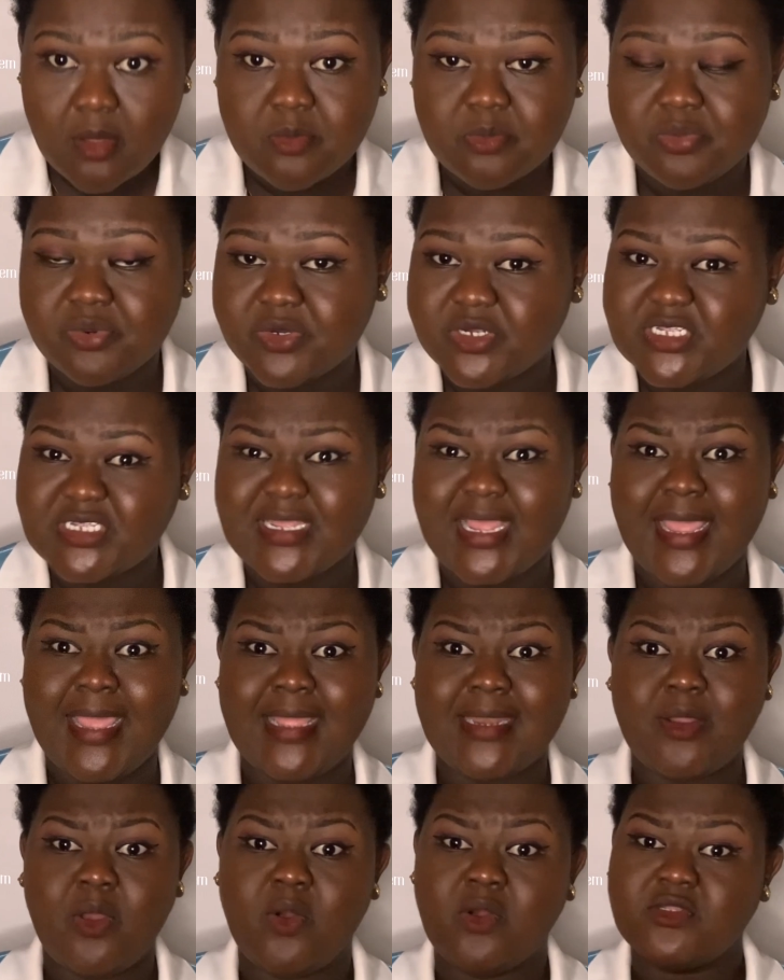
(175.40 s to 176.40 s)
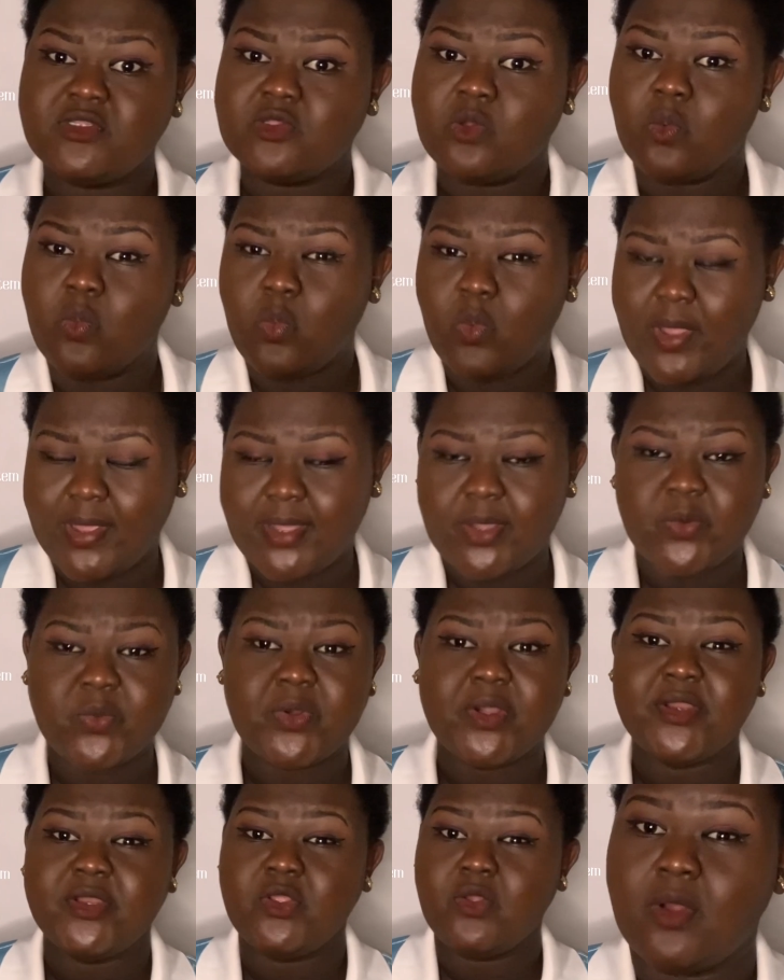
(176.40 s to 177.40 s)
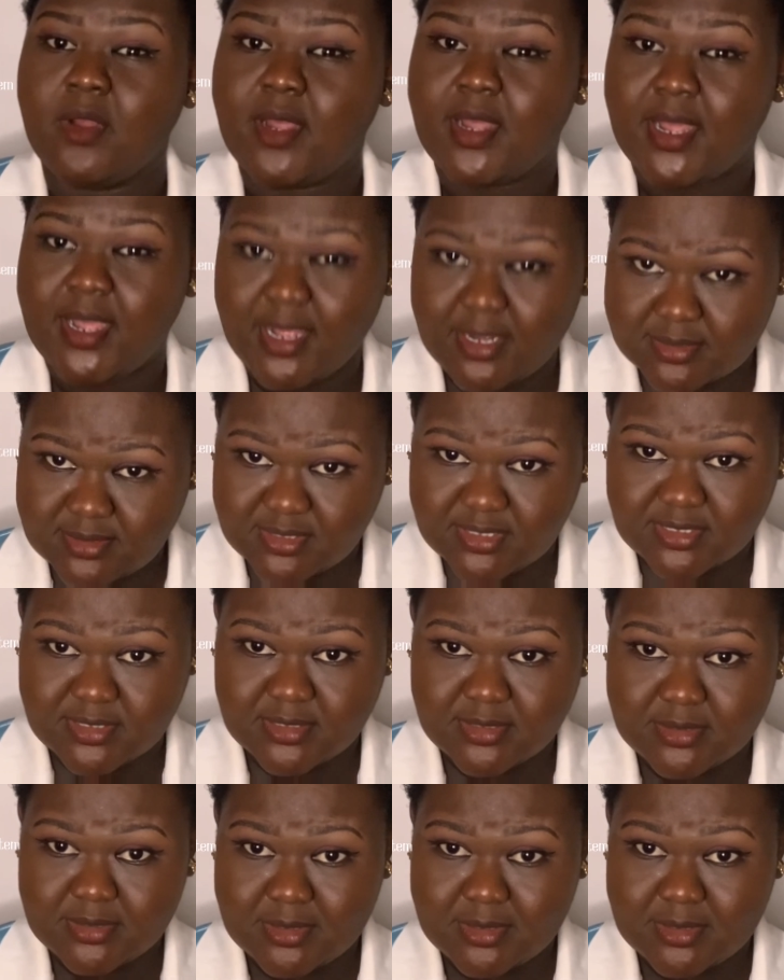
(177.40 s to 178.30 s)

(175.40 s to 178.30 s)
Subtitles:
pressure, and also work around your heart.